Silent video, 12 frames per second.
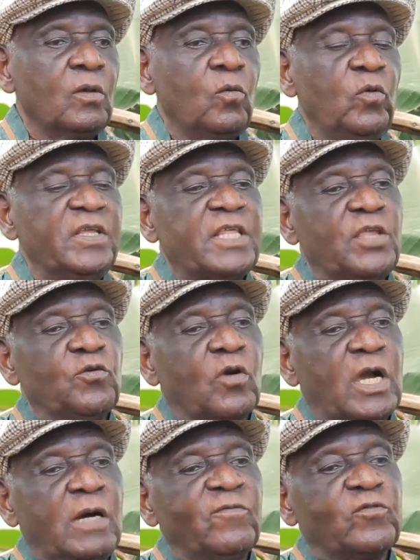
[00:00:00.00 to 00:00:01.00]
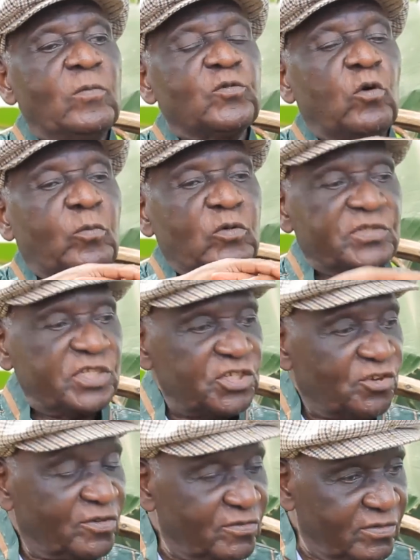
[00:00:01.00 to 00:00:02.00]
whether you come from the
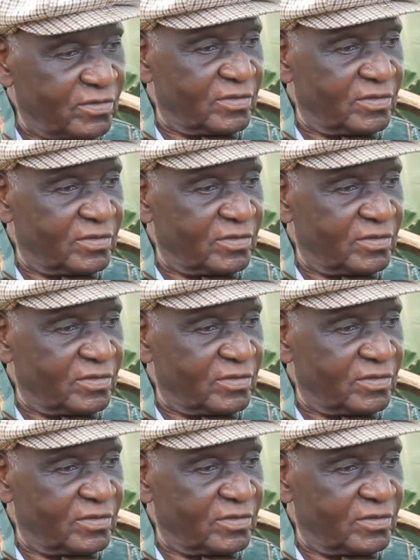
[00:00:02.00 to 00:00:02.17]
opposition,